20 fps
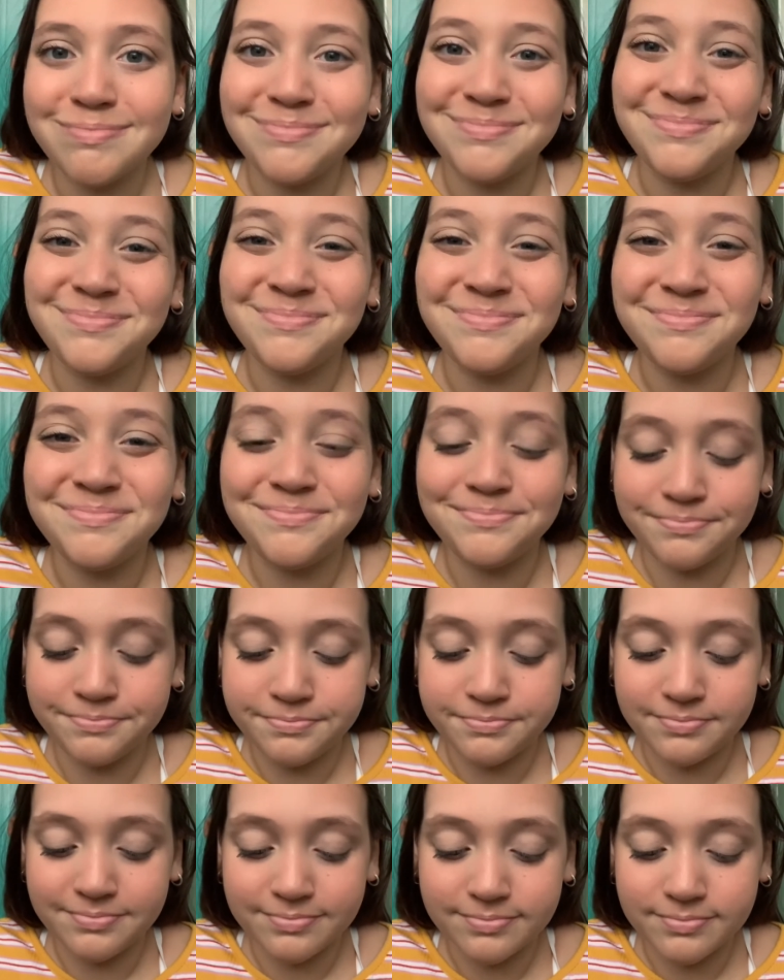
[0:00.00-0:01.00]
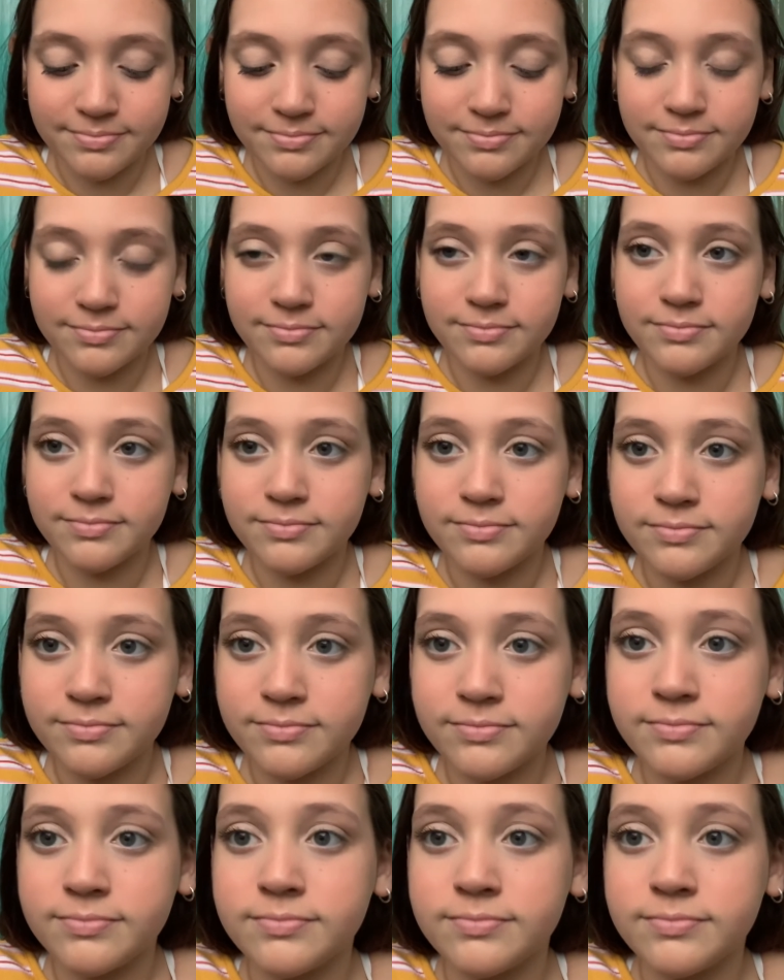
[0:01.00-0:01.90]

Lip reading: Nobody speaks.